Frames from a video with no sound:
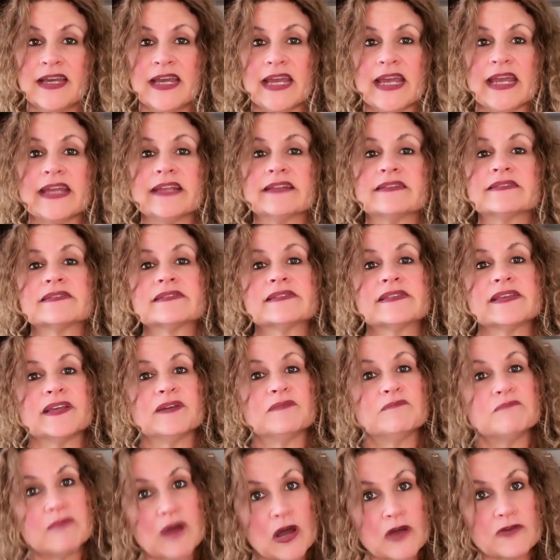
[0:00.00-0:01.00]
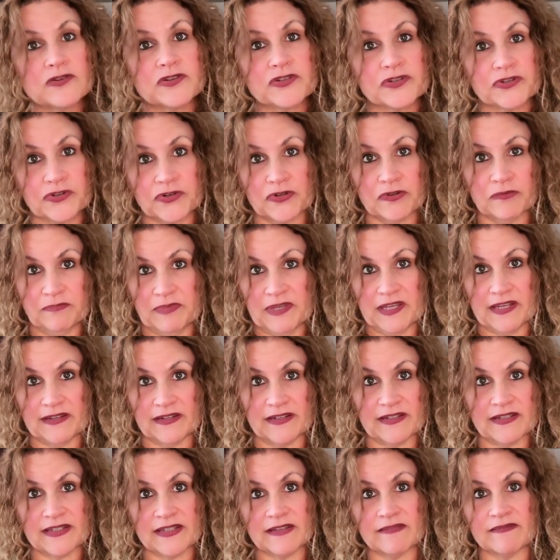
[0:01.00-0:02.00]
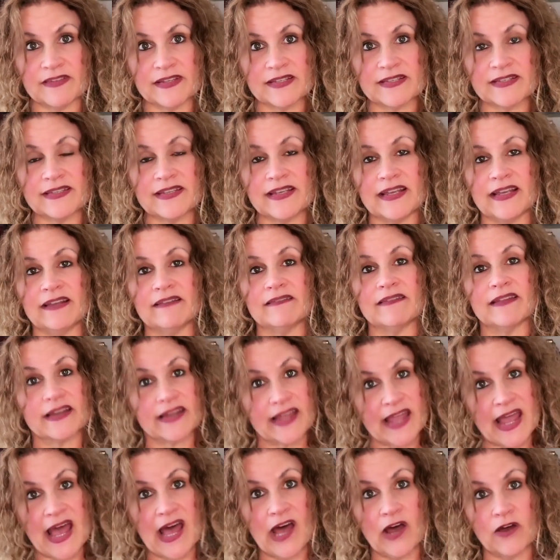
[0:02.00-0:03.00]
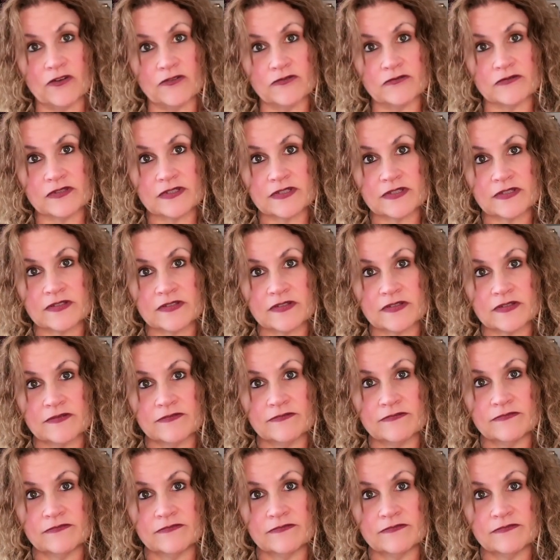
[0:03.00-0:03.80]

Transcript: It's the emotional bigness of the scene that counts.